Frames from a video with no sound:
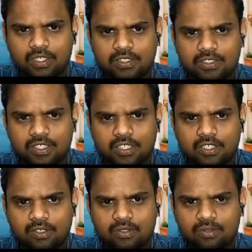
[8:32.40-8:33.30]
xi
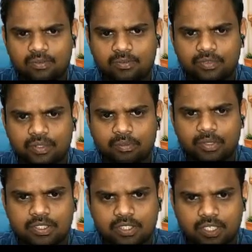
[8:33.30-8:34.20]
into
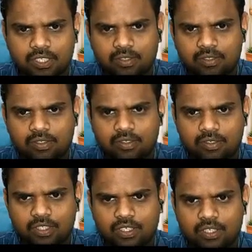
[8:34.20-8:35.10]
PCI.
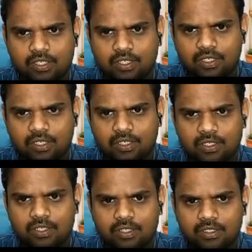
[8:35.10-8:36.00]
Okay,
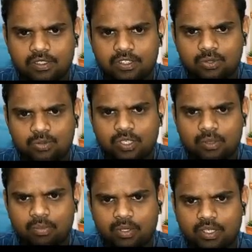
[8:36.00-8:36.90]
these two are
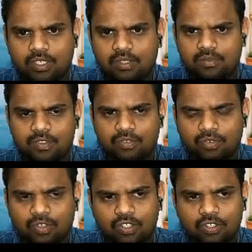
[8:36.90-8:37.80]
important if you
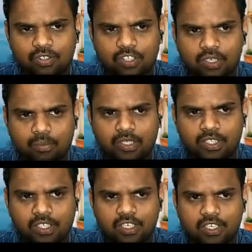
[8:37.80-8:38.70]
want to determine
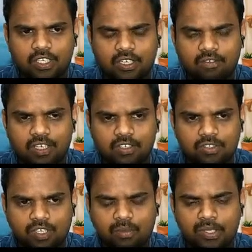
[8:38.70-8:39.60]
the critical values
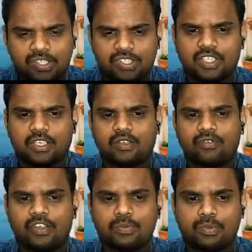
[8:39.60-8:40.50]
for a mixture. If
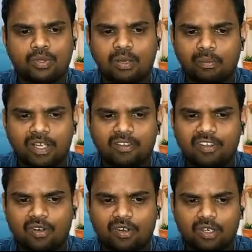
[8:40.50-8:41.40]
it is pure component, we
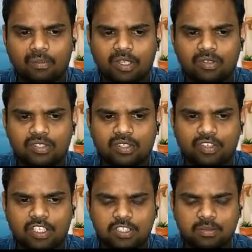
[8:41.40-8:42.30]
are going to make use of
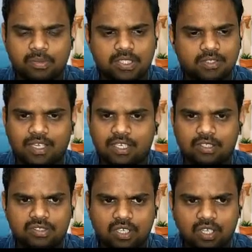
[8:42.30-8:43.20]
TCPC
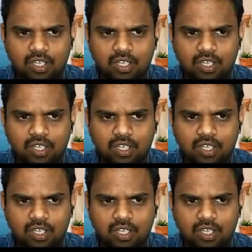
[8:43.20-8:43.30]
values,